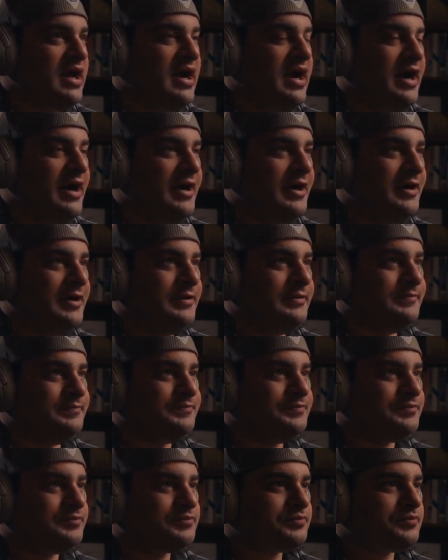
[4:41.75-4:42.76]

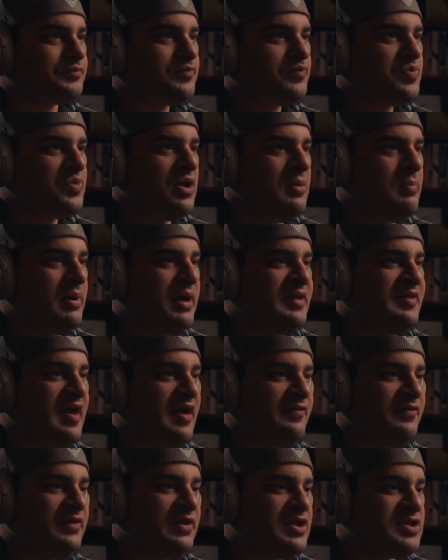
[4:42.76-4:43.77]
But it
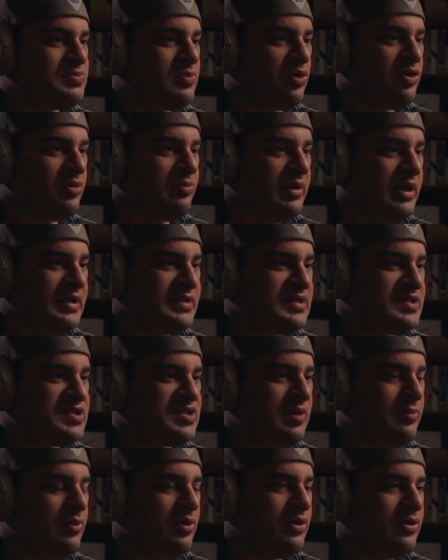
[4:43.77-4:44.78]
definitely has molded me into
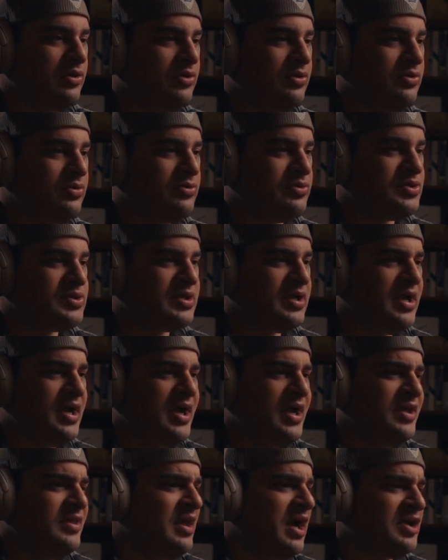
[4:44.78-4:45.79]
someone who's
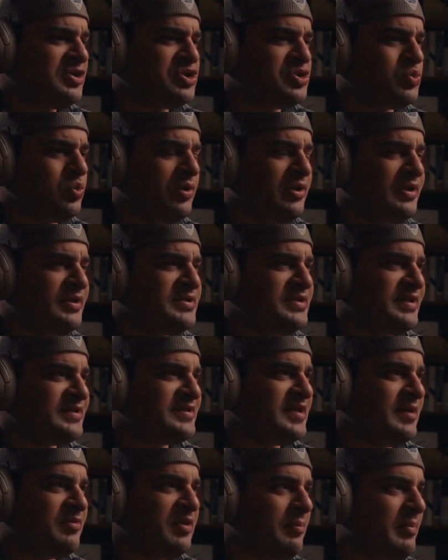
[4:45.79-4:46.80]
not just willing to
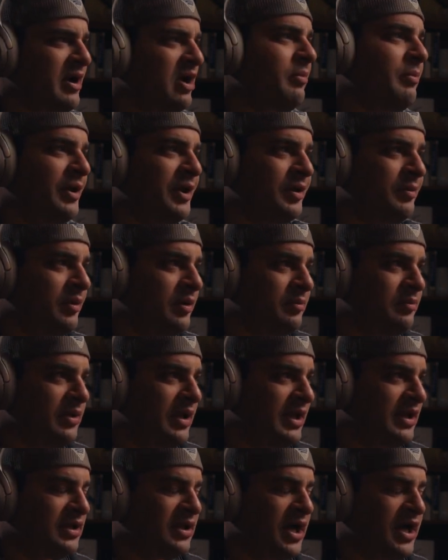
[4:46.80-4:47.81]
accept the bare minimum
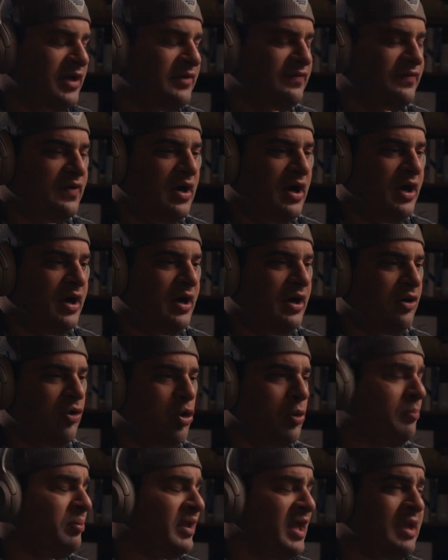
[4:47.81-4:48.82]
in life
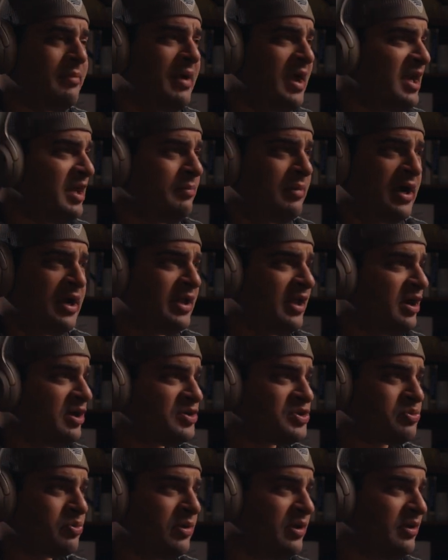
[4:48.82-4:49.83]
or blame anybody
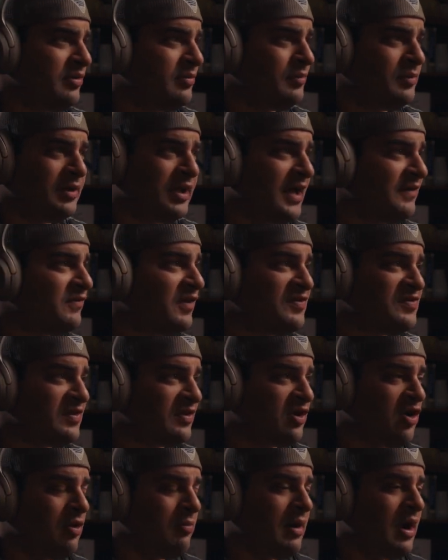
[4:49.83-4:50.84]
else when life doesn't
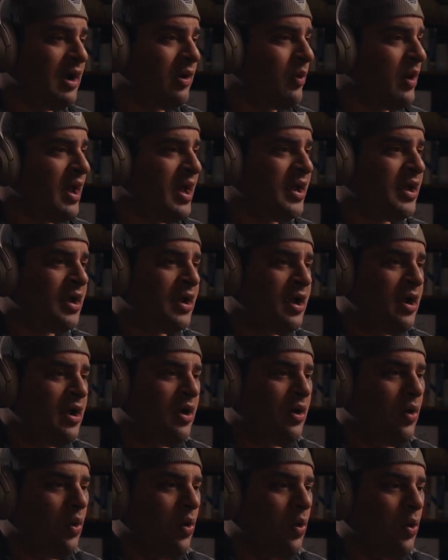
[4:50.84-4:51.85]
go my way.
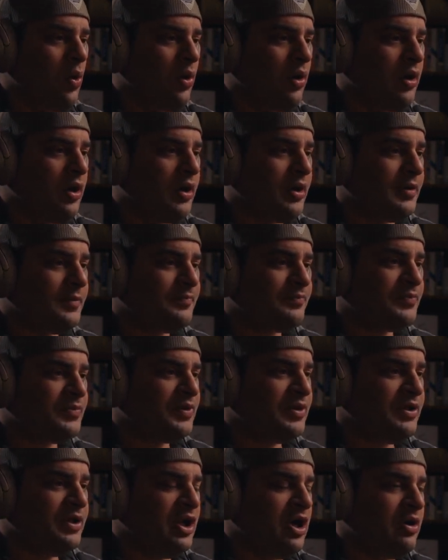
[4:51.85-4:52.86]
Or,
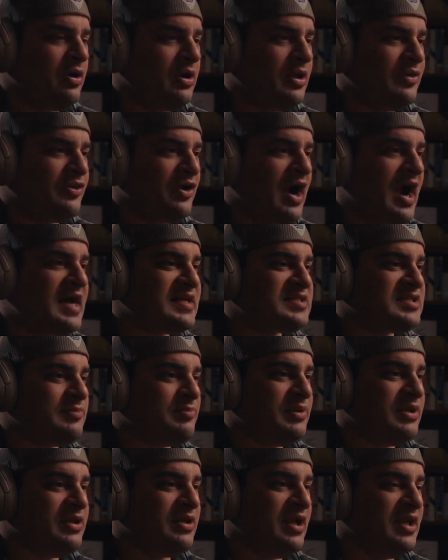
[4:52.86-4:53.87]
there has to
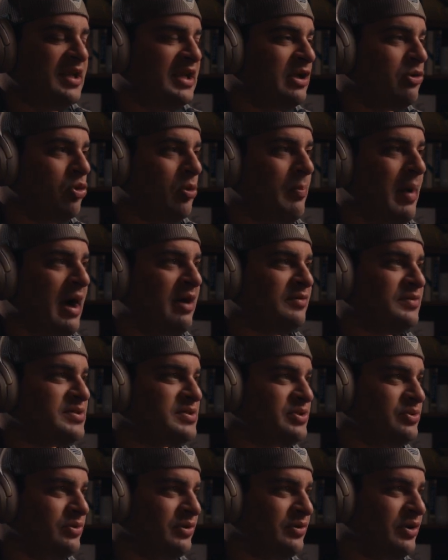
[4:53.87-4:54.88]
be an equal balance
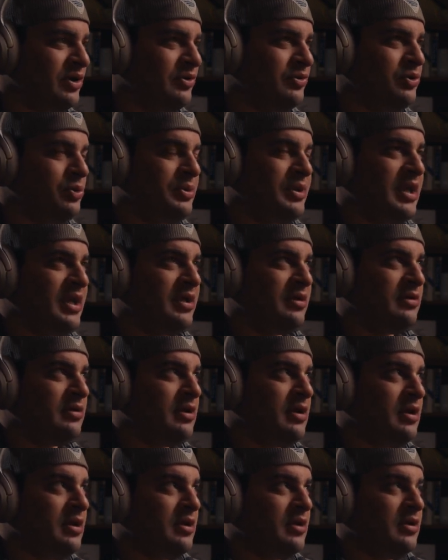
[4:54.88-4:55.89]
to it, though. You can't,
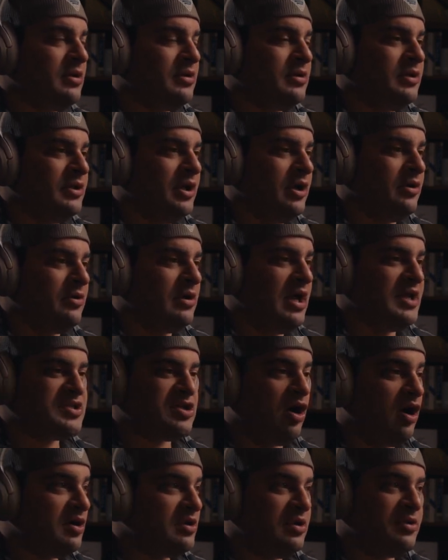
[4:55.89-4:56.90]
it's
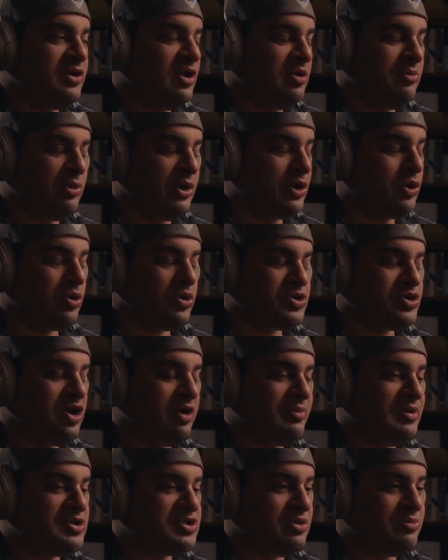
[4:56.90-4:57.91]
all, the Marine Corps has
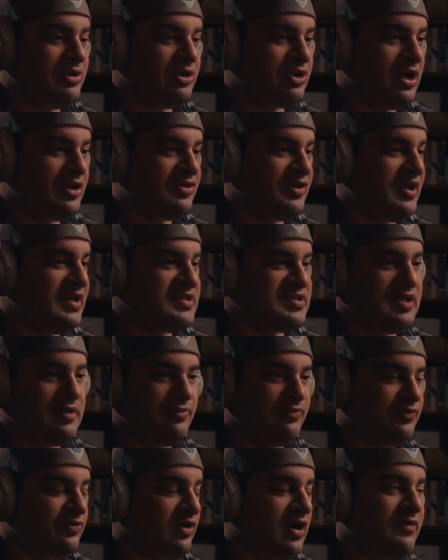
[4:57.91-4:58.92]
taught me so many great things, and I'm
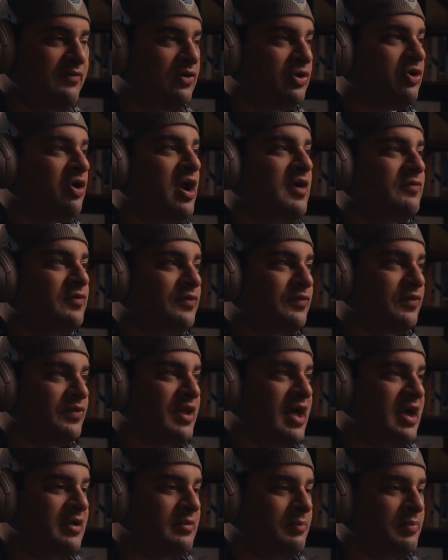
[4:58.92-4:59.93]
forever grateful for
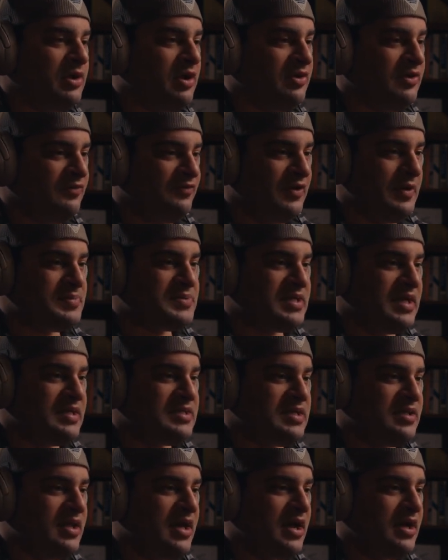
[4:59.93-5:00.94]
that. But on the flip side
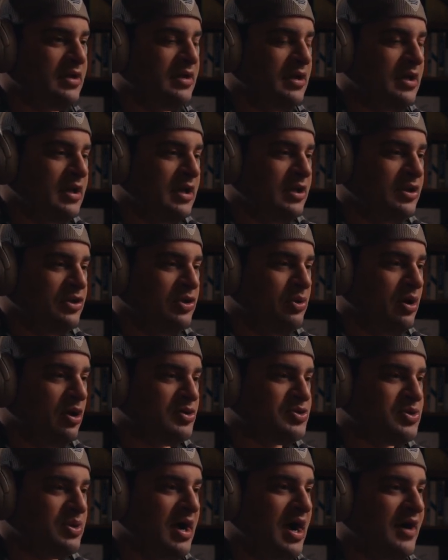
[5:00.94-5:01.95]
to that, you
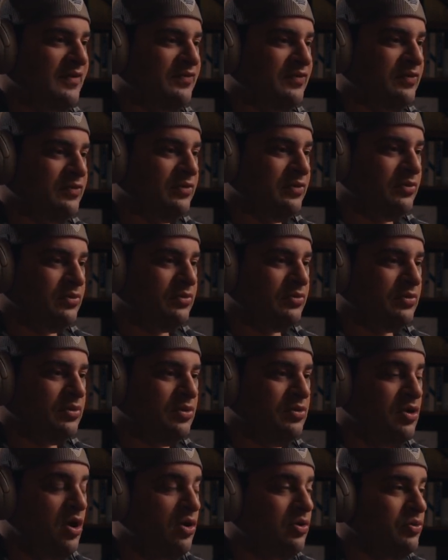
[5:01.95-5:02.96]
also have to
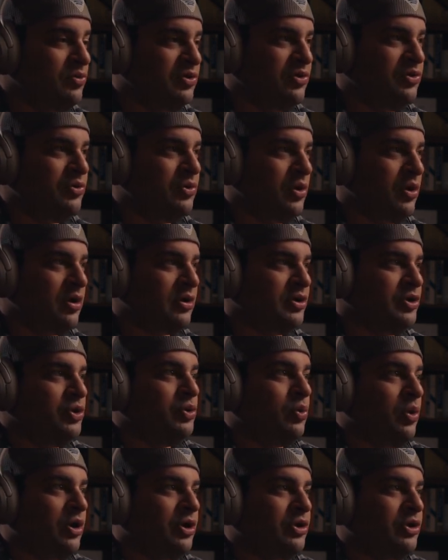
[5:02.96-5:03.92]
know who you are.